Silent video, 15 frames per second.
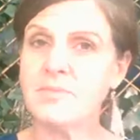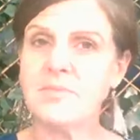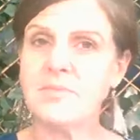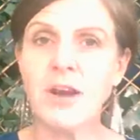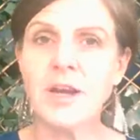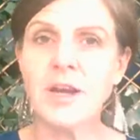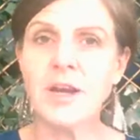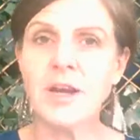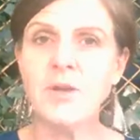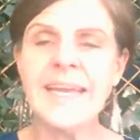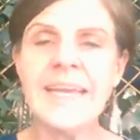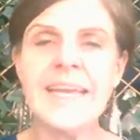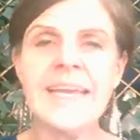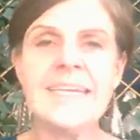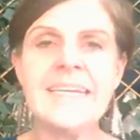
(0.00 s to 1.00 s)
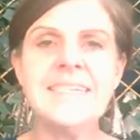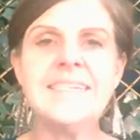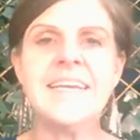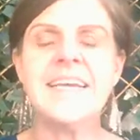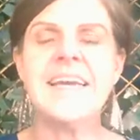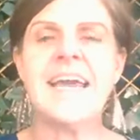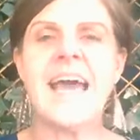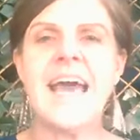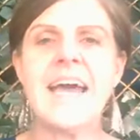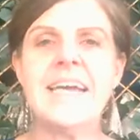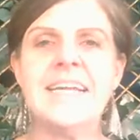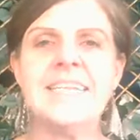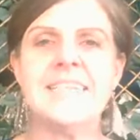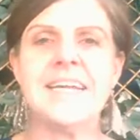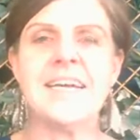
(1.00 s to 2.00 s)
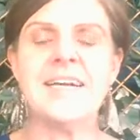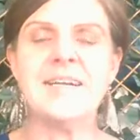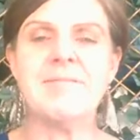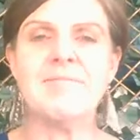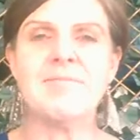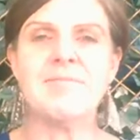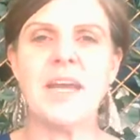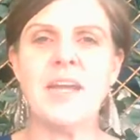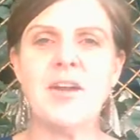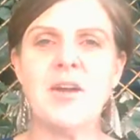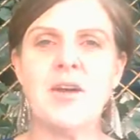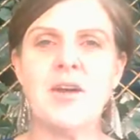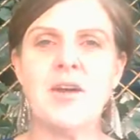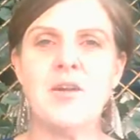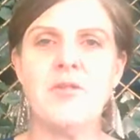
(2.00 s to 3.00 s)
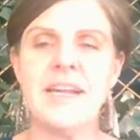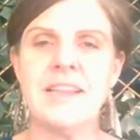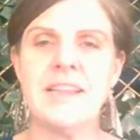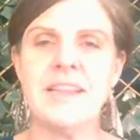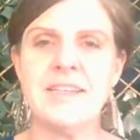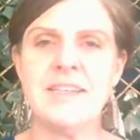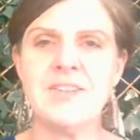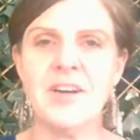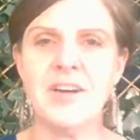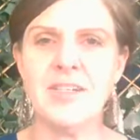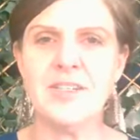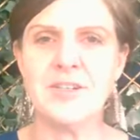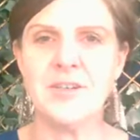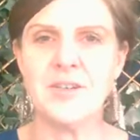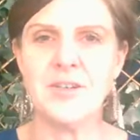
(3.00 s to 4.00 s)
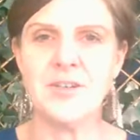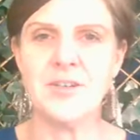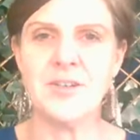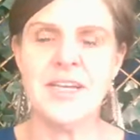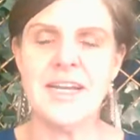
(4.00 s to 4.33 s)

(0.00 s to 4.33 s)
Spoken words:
a great weekend, and hopefully we're out of this ISO